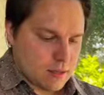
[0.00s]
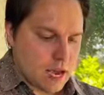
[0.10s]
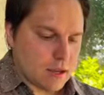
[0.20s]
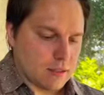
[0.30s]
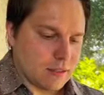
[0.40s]

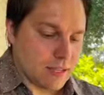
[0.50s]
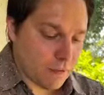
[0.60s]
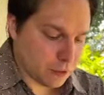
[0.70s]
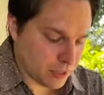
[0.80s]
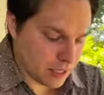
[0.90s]
Yeah,
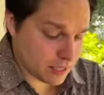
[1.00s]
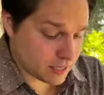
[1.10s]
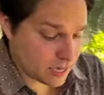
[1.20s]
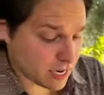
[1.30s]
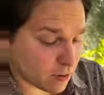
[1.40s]
definitely
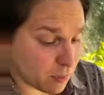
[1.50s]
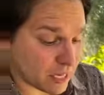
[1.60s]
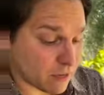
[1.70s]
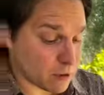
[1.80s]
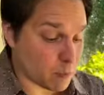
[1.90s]
is in here.
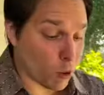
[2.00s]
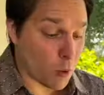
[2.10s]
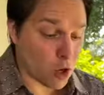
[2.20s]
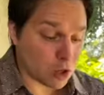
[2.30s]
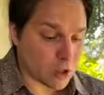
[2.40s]
But if there was a
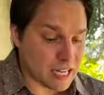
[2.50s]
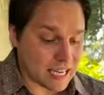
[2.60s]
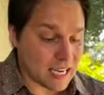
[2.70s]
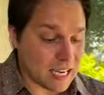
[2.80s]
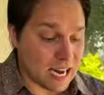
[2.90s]
promo card or
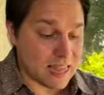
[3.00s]
anything in it,